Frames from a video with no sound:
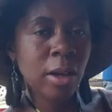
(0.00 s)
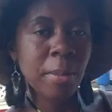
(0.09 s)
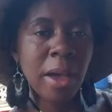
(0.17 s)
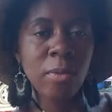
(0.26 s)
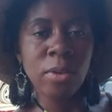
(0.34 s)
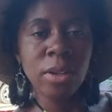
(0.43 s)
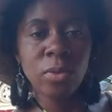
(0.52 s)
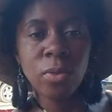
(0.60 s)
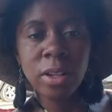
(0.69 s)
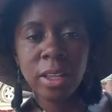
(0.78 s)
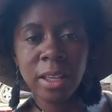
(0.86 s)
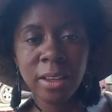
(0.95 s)
I really,
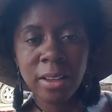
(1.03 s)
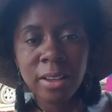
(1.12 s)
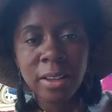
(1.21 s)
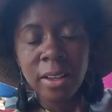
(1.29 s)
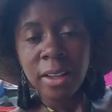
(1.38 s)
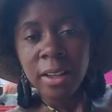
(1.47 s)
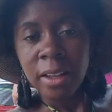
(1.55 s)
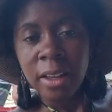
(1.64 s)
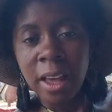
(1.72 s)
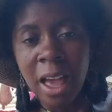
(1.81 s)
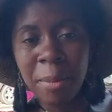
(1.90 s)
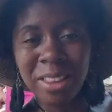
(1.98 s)
really
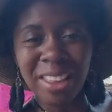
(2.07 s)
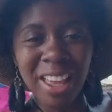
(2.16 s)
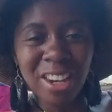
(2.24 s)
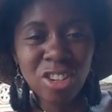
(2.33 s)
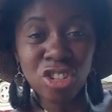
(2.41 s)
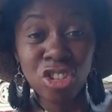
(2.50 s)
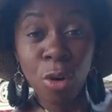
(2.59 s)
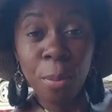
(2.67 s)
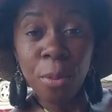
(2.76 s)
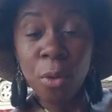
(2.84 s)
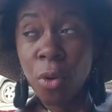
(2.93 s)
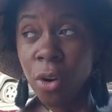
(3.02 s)
am excited to show
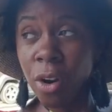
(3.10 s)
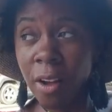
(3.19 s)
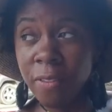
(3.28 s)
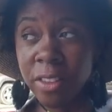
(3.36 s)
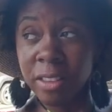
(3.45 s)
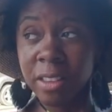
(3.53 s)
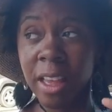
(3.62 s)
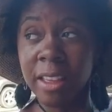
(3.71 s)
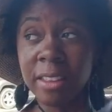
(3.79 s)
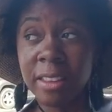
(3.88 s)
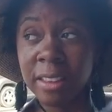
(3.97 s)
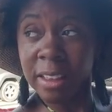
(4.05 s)
more of this
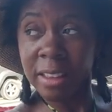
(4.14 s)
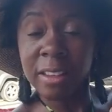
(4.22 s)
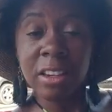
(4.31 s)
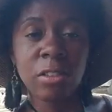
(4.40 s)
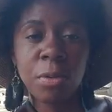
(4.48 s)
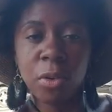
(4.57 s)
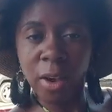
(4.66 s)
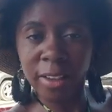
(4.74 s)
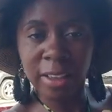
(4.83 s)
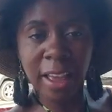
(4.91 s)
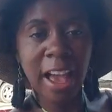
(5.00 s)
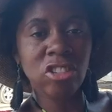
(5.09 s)
as the season is
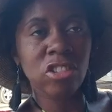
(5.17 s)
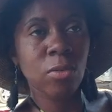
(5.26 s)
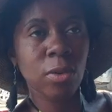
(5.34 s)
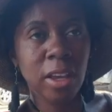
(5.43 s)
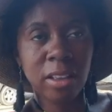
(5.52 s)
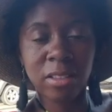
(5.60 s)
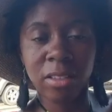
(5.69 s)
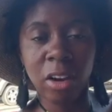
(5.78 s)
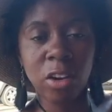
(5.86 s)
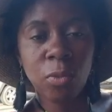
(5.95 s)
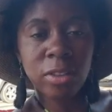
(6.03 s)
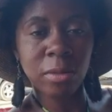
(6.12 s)
progressing. Actually, we're getting
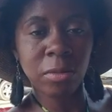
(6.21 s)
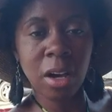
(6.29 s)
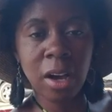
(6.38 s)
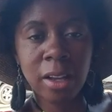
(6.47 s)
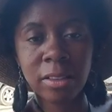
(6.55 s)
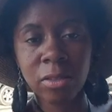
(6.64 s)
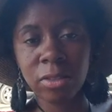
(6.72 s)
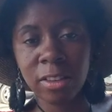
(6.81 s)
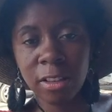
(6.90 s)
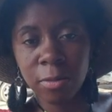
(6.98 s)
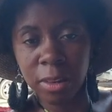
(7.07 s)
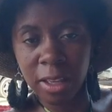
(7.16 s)
started with some concerts
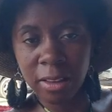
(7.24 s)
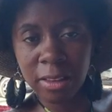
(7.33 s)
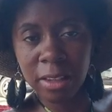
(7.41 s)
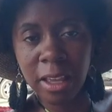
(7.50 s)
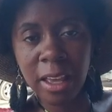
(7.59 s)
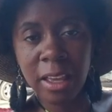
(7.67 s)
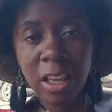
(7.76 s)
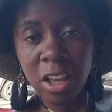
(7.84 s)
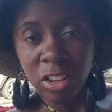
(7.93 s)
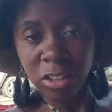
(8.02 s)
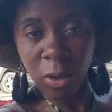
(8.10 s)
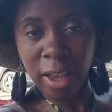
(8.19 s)
and some things today.
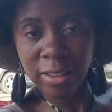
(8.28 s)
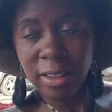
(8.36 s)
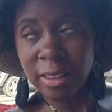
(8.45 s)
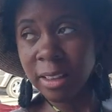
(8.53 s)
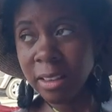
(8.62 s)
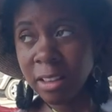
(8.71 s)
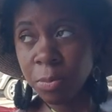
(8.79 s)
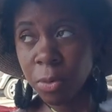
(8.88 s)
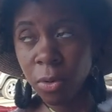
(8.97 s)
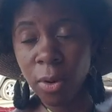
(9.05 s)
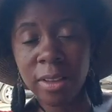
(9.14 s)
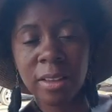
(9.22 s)
So as the season's
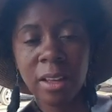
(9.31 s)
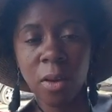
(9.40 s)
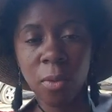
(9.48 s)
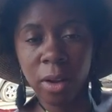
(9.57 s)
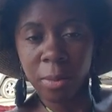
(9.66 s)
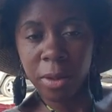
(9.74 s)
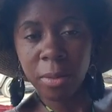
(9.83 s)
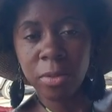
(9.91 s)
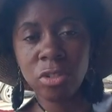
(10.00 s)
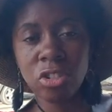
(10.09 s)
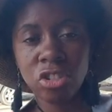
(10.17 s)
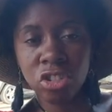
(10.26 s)
progressing, I want to be able
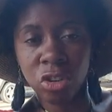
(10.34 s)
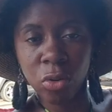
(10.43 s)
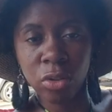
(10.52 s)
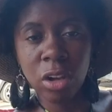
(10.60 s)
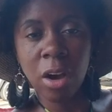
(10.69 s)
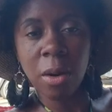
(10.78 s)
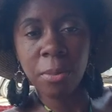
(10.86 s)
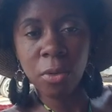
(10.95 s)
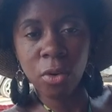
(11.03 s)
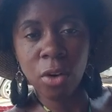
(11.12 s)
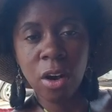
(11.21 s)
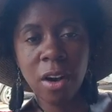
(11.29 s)
to just show y'all
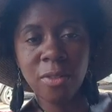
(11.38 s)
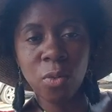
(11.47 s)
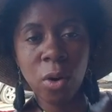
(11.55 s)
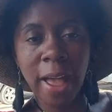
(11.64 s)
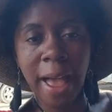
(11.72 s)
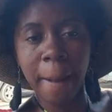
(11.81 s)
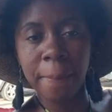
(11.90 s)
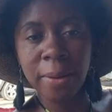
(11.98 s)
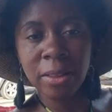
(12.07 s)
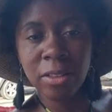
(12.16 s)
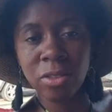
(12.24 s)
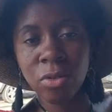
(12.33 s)
more of what
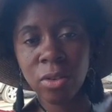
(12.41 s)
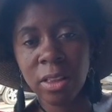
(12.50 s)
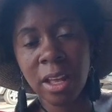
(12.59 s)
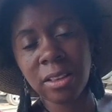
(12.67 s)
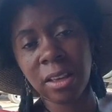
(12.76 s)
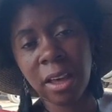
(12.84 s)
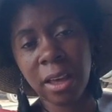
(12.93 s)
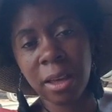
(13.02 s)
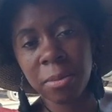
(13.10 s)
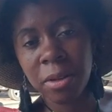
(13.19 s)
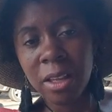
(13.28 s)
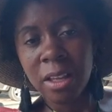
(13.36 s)
happens during that time.